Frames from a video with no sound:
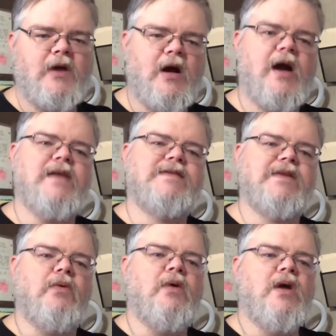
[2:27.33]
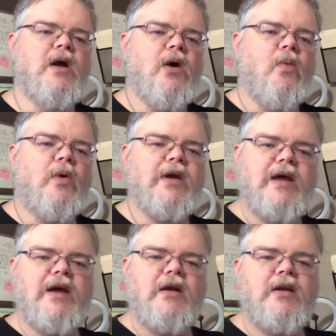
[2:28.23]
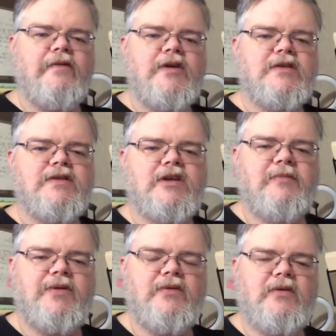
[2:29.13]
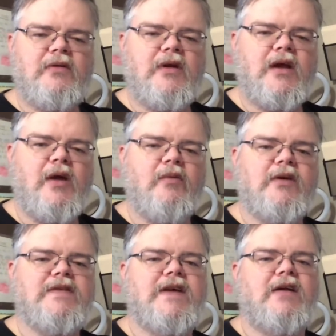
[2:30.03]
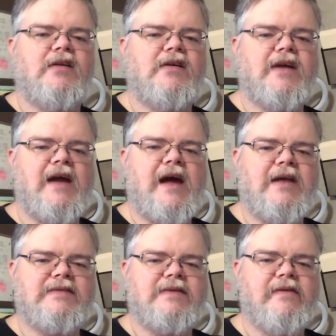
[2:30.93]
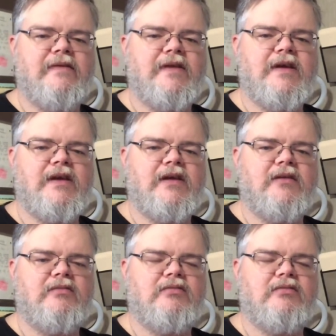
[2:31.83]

All right, so we're going to head on over here to the computer, and we're going to take a look at the